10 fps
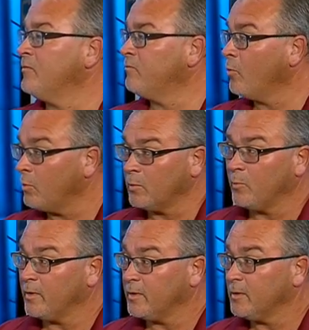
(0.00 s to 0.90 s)
forward
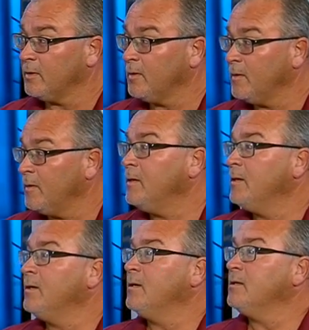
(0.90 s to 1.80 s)
with it. Mm -hmm.
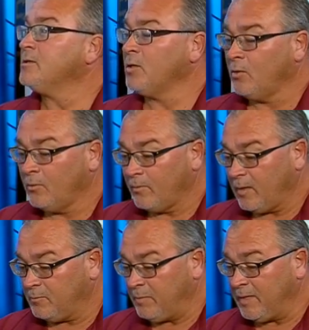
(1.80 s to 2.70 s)
So
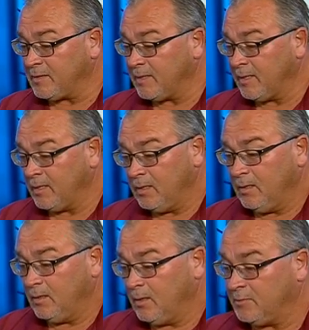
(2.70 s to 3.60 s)
it's basically
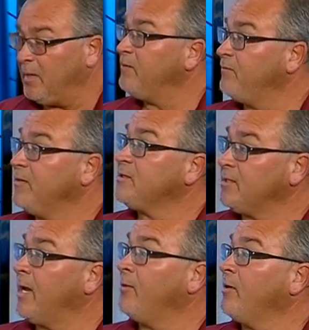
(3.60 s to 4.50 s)
it's May this
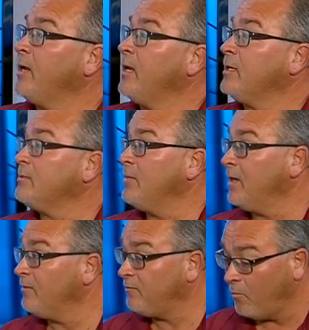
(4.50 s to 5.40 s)
Saturday. Yeah. It's May
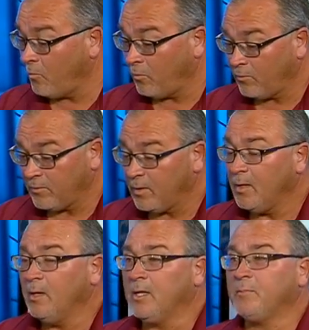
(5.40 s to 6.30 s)
the fourth at the